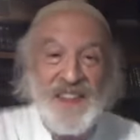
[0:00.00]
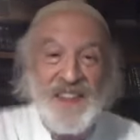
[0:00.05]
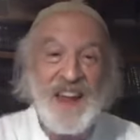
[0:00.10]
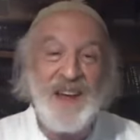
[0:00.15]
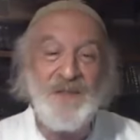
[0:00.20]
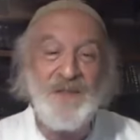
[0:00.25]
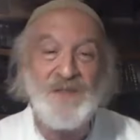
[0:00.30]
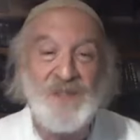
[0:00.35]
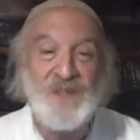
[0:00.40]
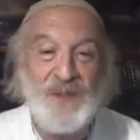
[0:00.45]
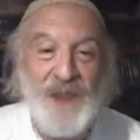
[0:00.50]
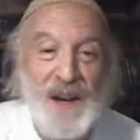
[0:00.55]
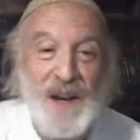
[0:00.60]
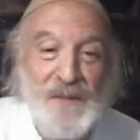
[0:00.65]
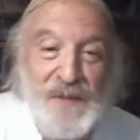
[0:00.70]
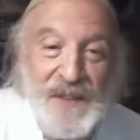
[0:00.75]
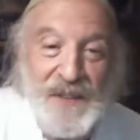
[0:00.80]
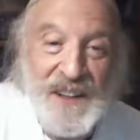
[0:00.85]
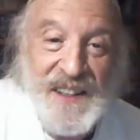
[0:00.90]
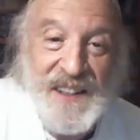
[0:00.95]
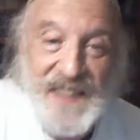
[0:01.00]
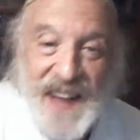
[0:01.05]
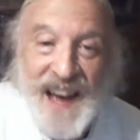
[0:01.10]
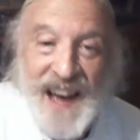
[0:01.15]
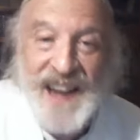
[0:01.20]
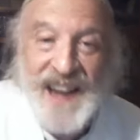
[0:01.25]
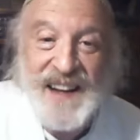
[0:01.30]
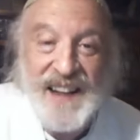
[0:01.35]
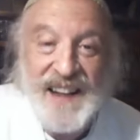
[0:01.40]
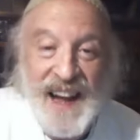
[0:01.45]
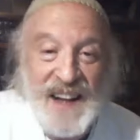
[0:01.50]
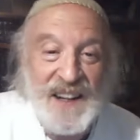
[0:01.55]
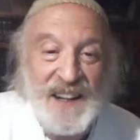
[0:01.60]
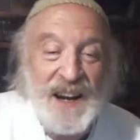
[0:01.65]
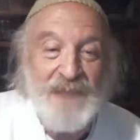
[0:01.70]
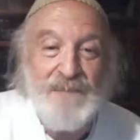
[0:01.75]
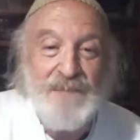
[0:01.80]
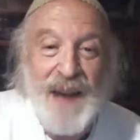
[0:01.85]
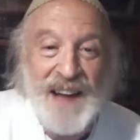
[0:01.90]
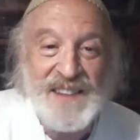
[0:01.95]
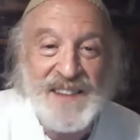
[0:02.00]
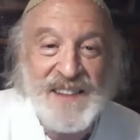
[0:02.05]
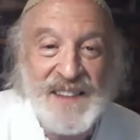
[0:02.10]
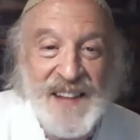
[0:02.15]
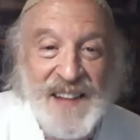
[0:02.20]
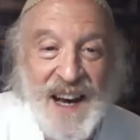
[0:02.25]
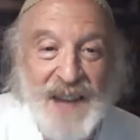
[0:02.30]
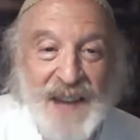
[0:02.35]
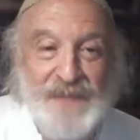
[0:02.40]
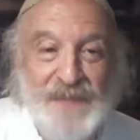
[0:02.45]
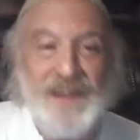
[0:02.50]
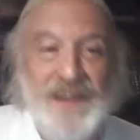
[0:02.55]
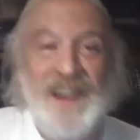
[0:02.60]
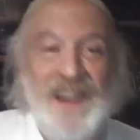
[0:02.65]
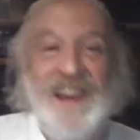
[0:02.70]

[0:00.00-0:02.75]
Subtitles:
that he was gratefully dead and had come back to life.